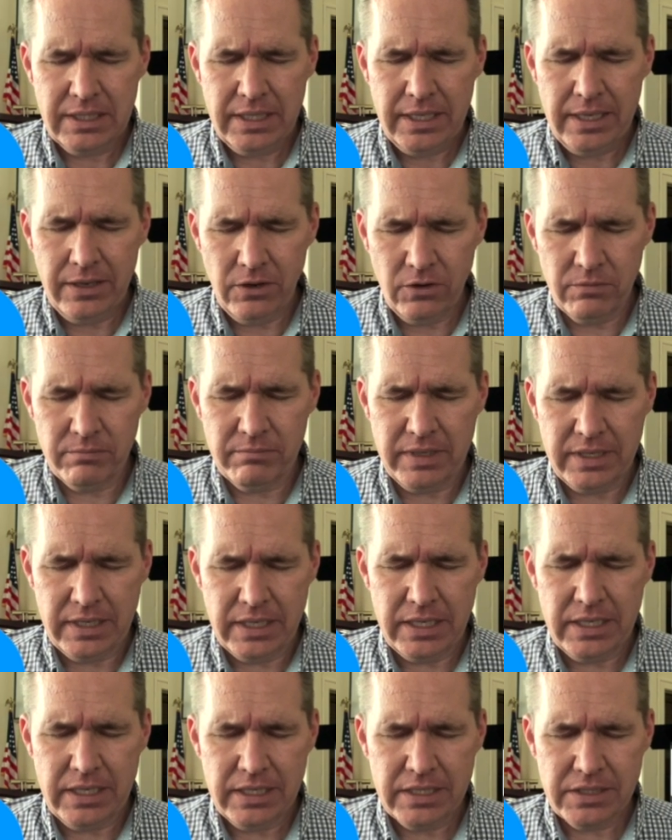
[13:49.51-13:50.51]
Help
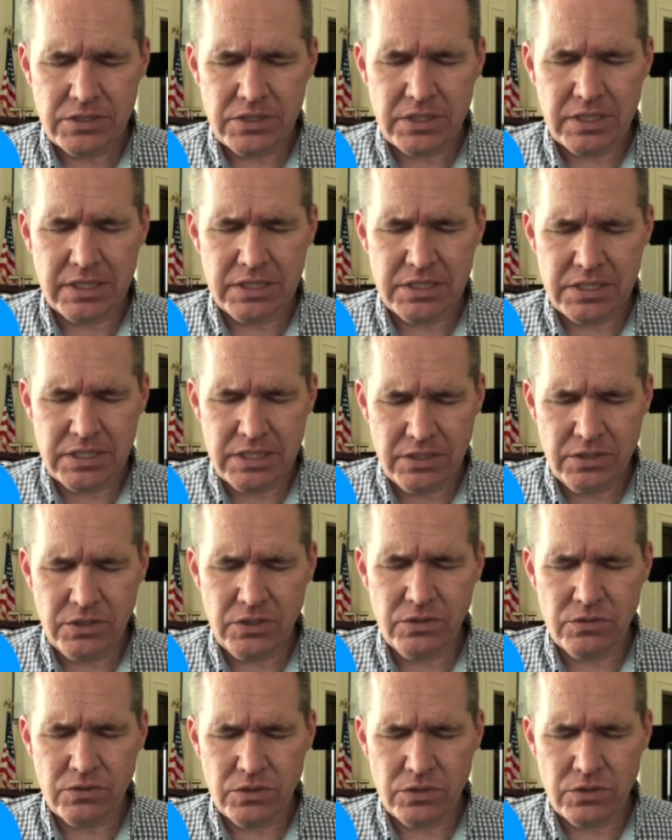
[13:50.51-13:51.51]
me to
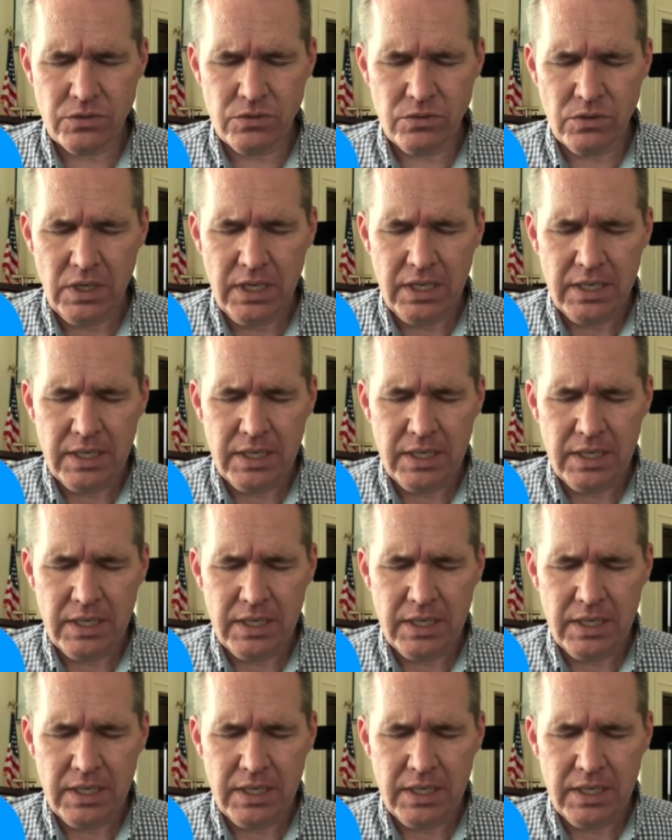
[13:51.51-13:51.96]
continue to